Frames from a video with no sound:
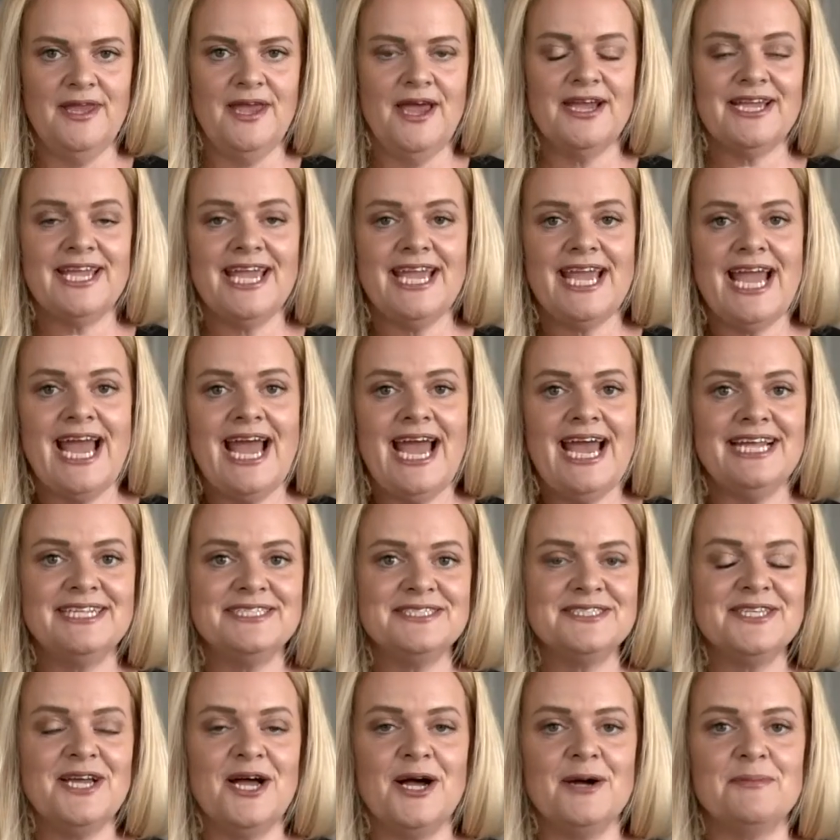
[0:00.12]
Okay, hands
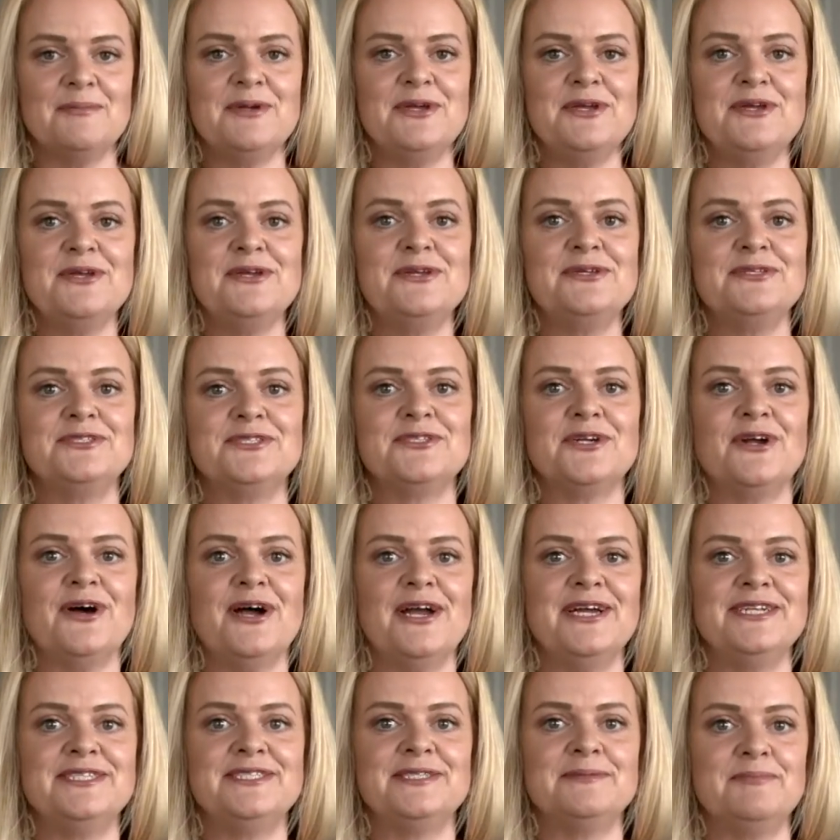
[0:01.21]
up, who's
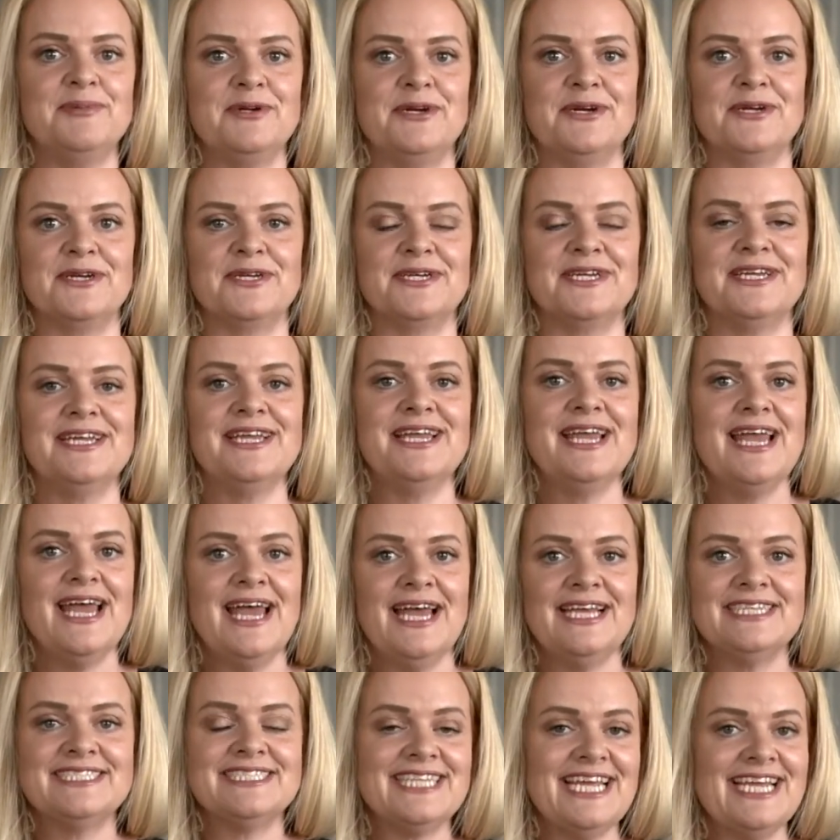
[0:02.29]
tried to book
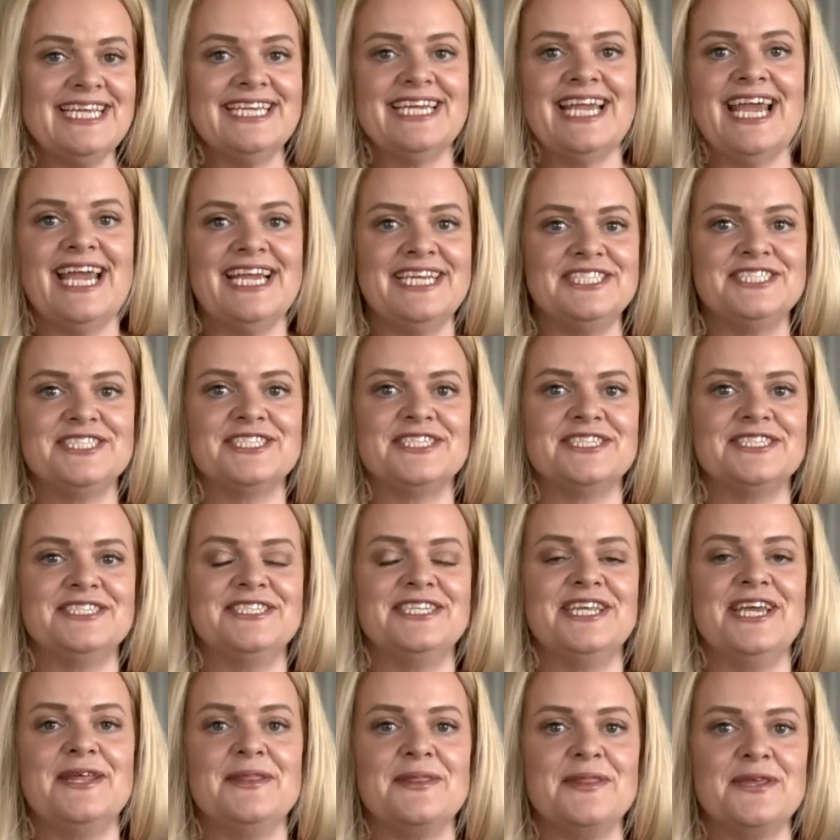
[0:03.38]
a staycation
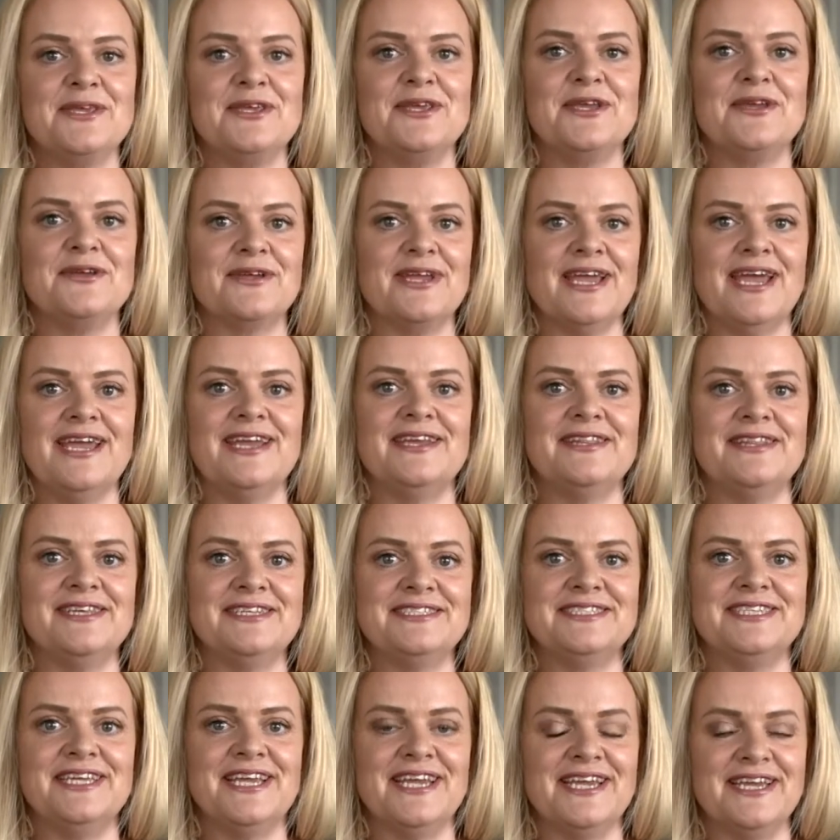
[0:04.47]
in the UK
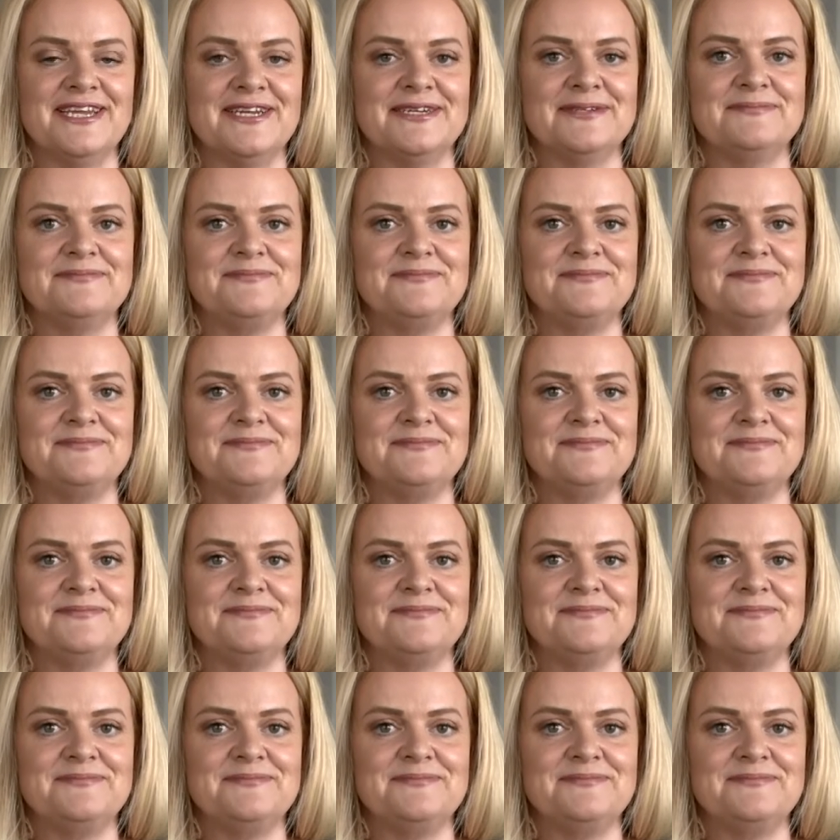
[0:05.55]
this year?